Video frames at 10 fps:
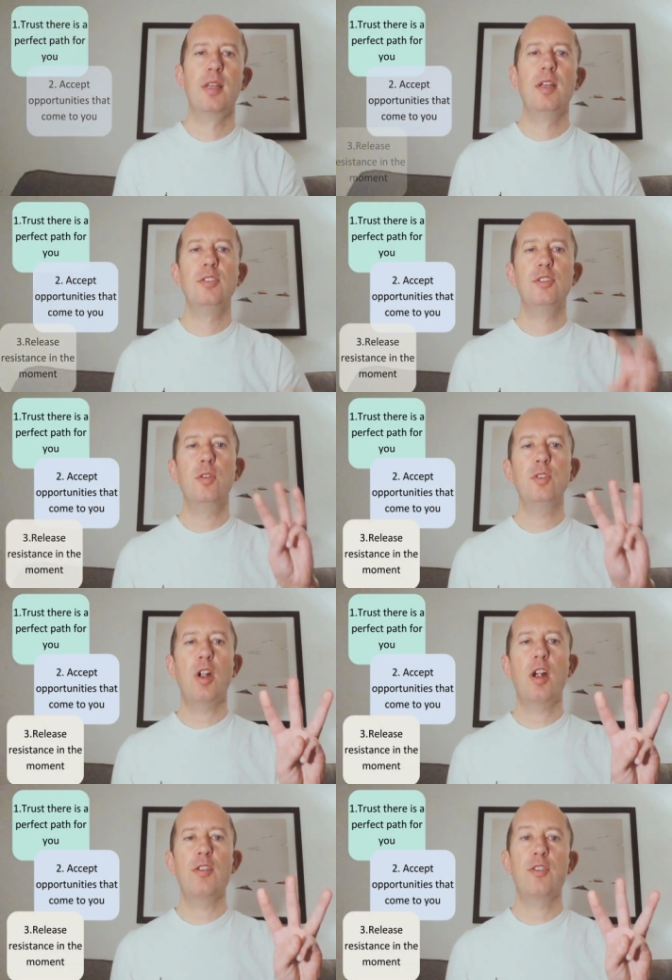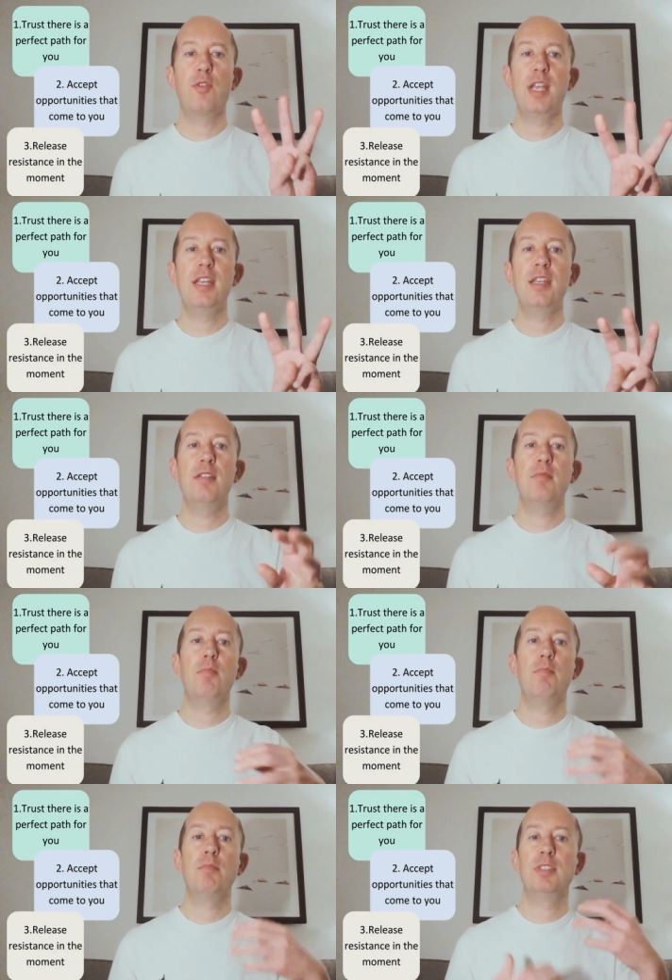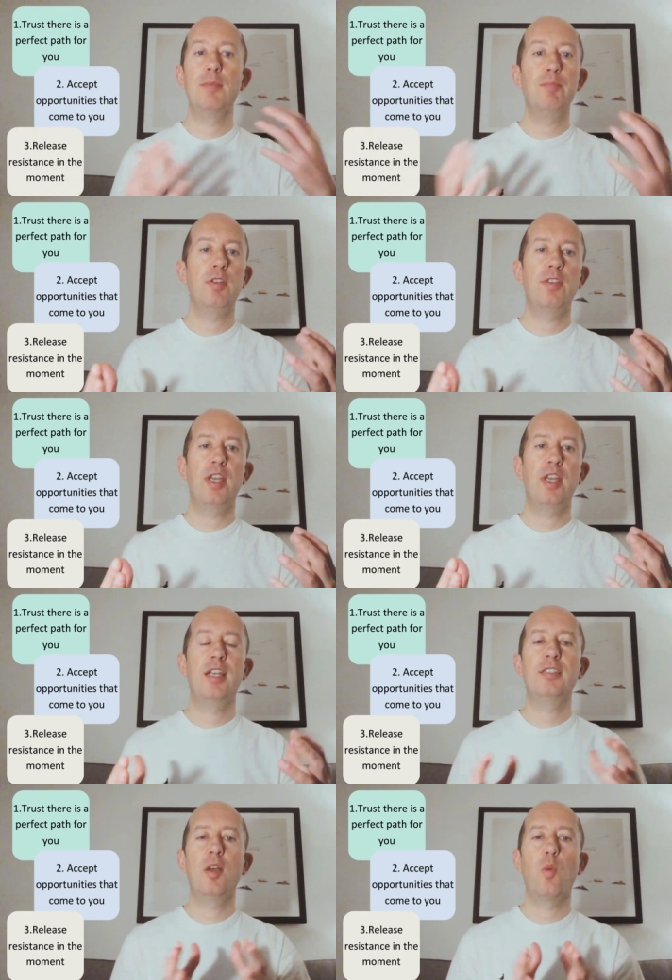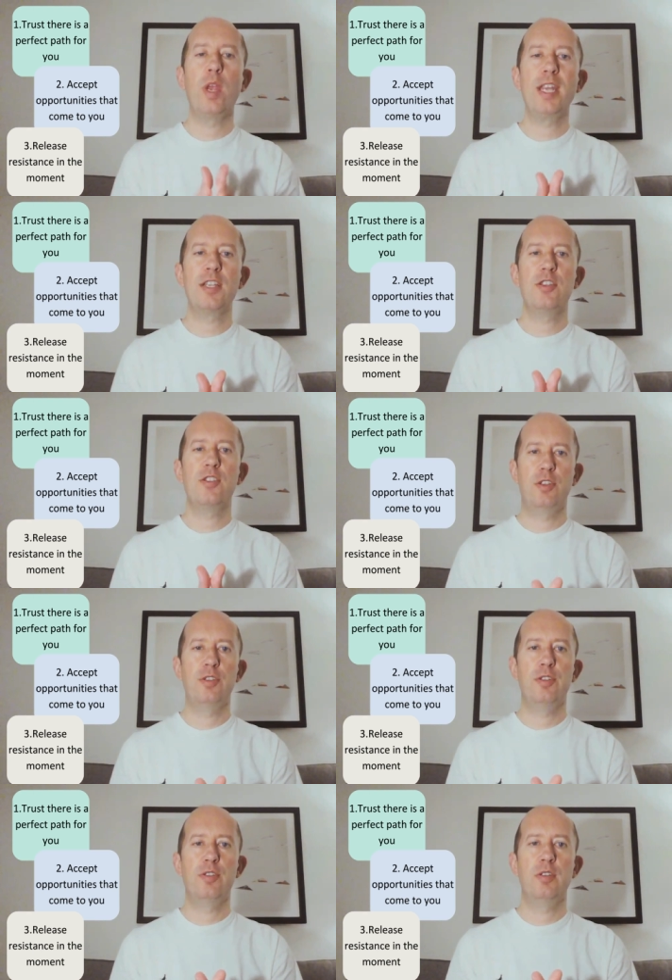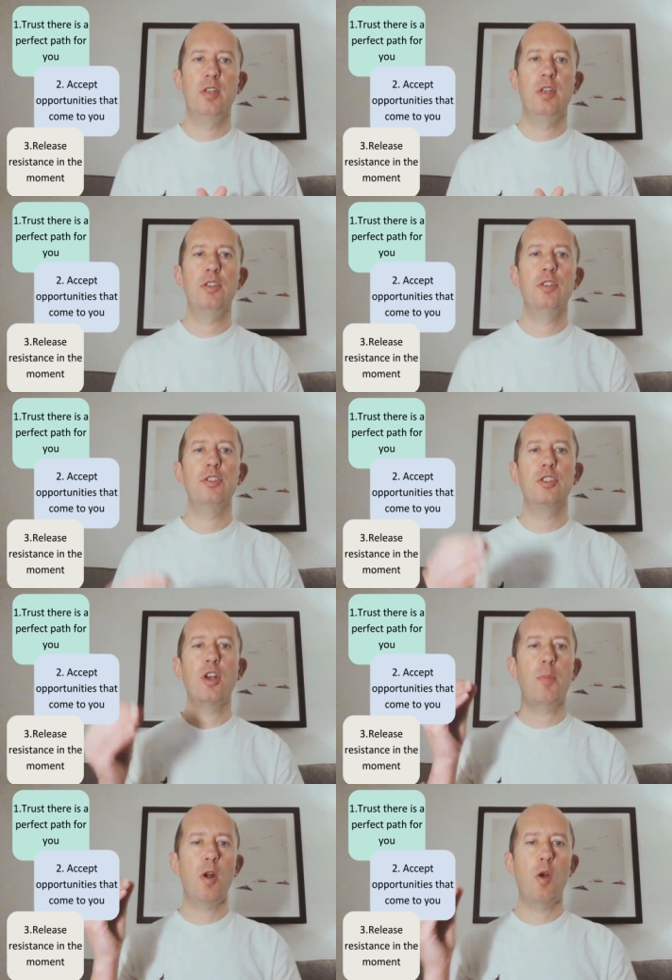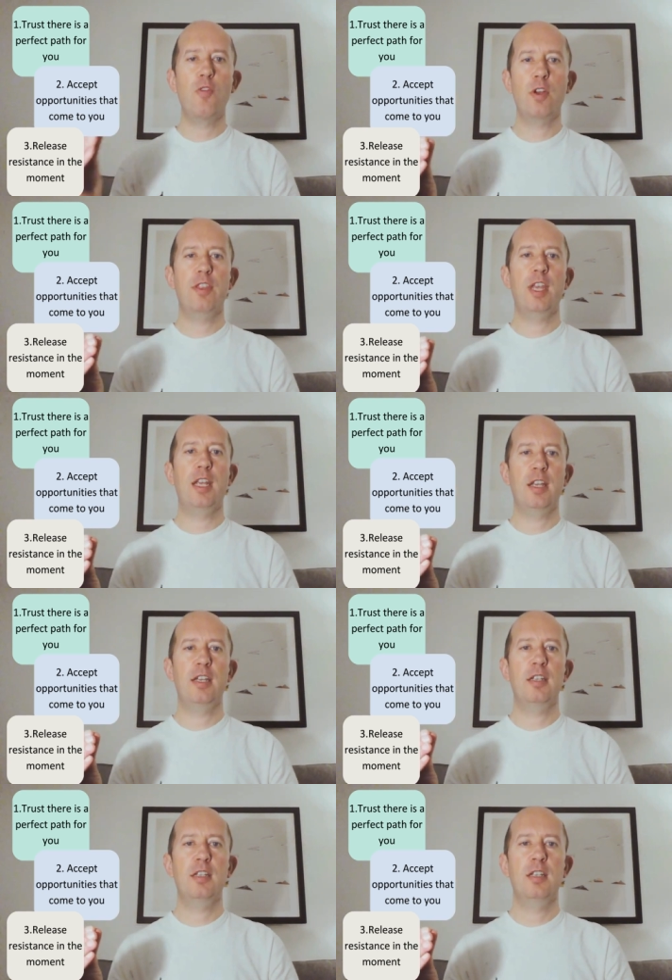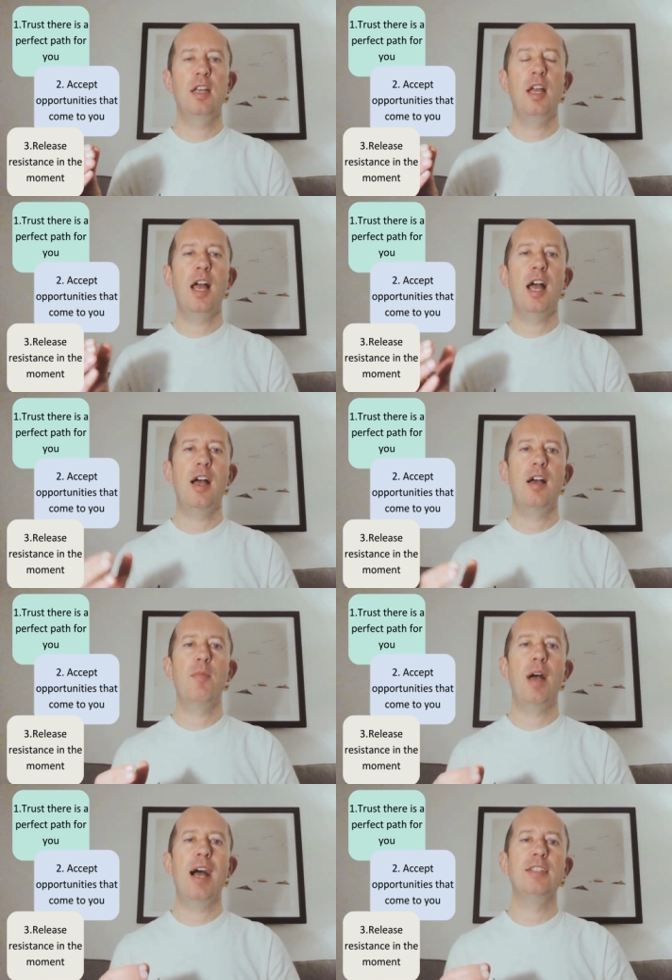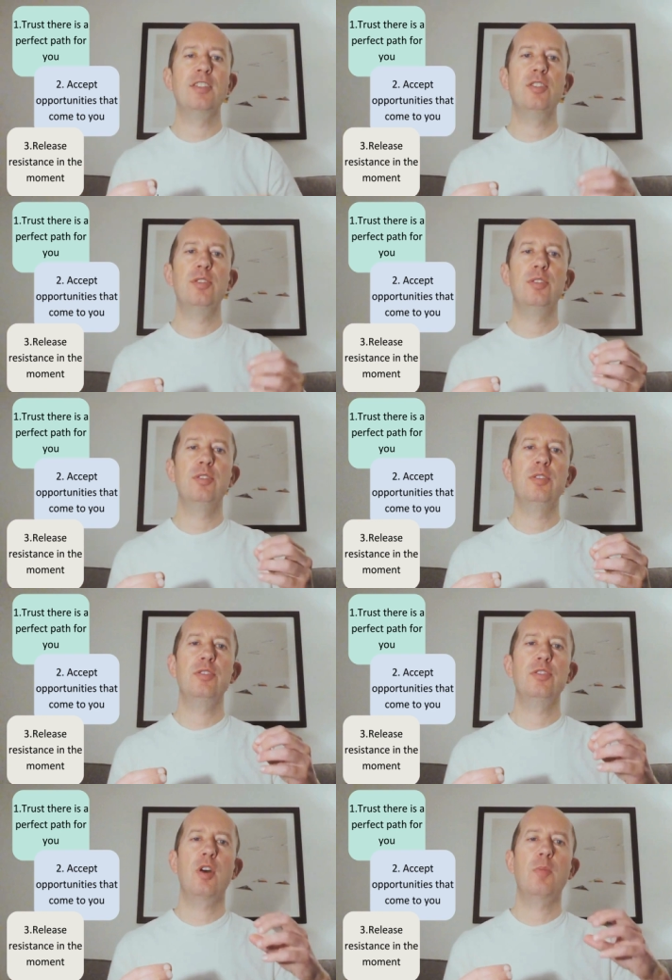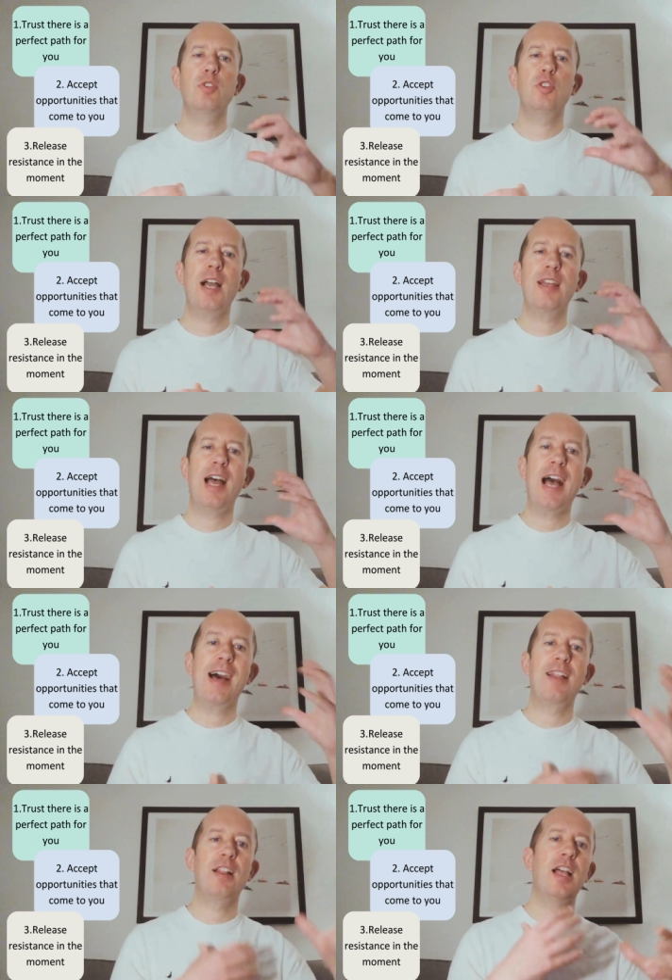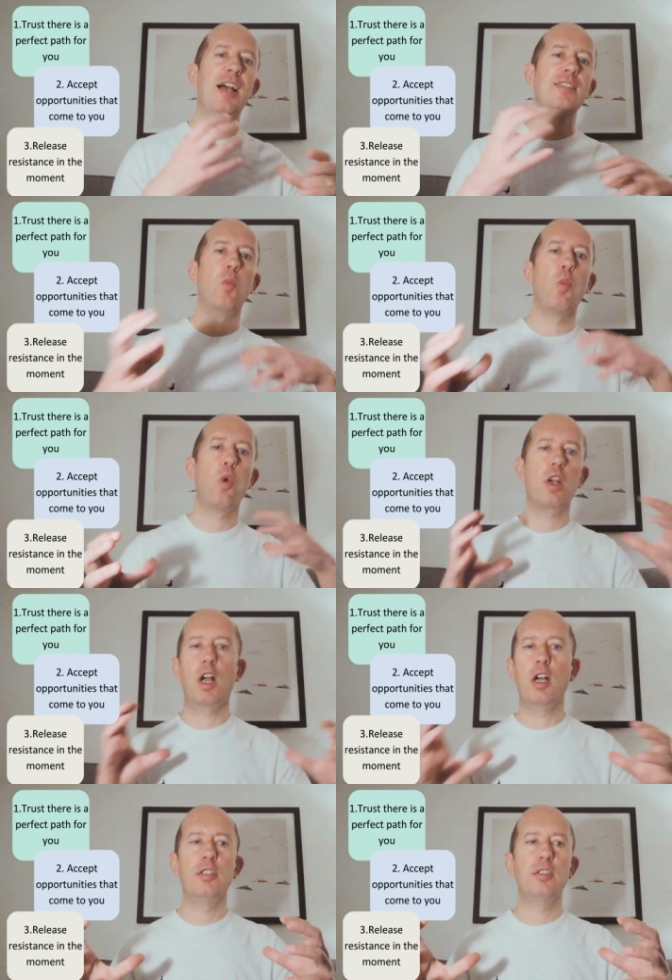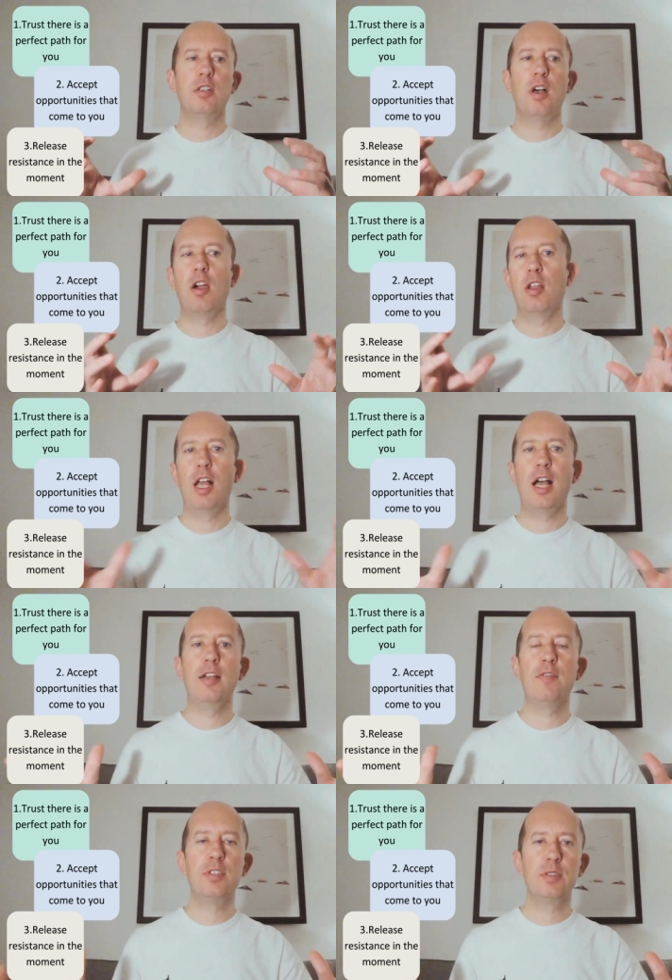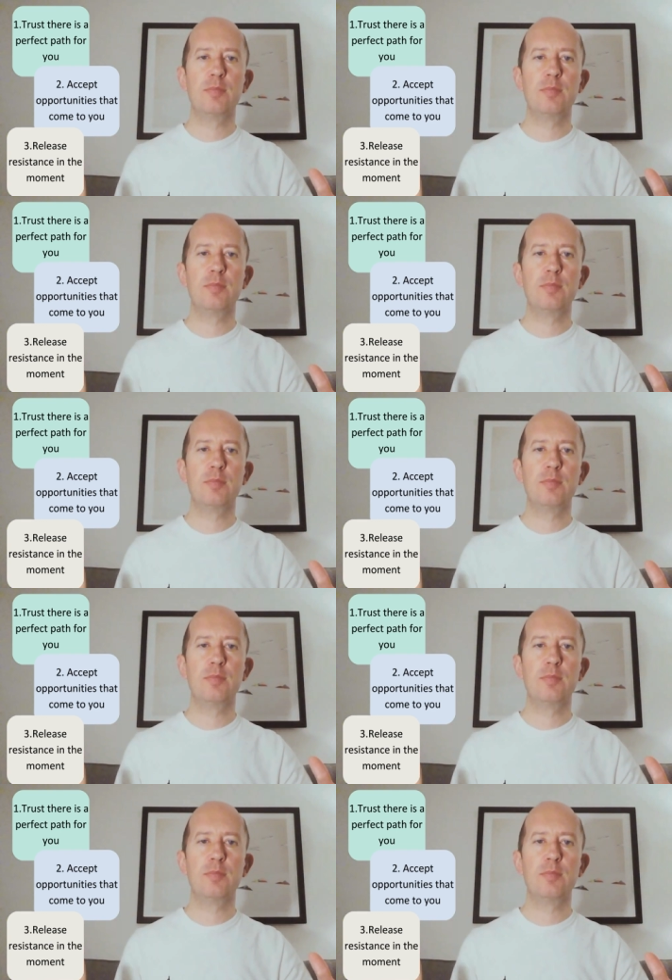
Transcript: So, those are three simple things that we can do to stop our overthinking um, and to stop trying to analyze and work out our lives.